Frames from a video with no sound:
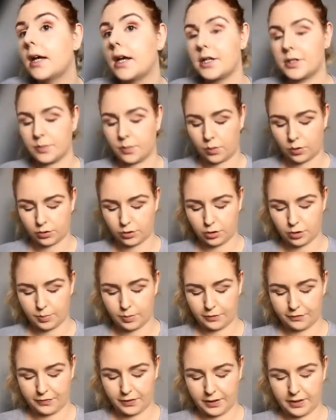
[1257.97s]
It's what you
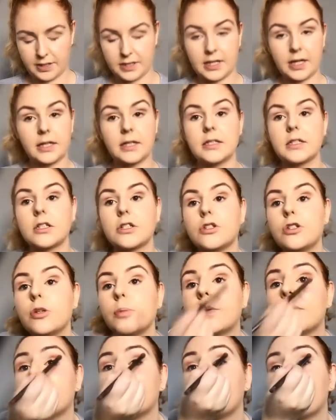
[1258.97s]
prefer, the techniques
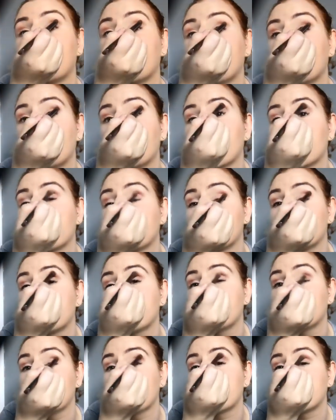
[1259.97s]
you prefer and that work for
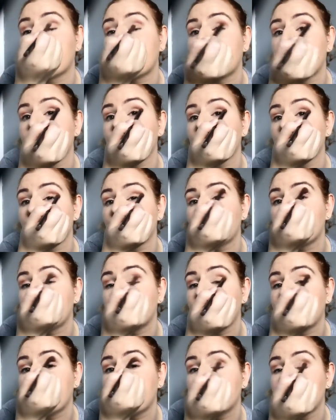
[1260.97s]
you is absolutely
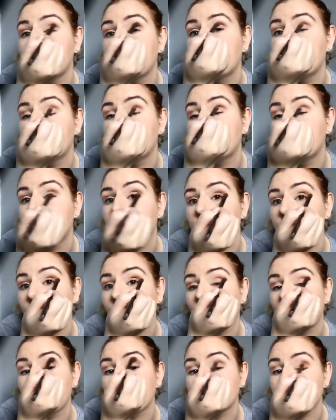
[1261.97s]
fine.
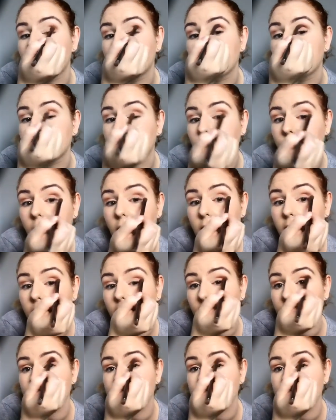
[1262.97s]
As long as you're working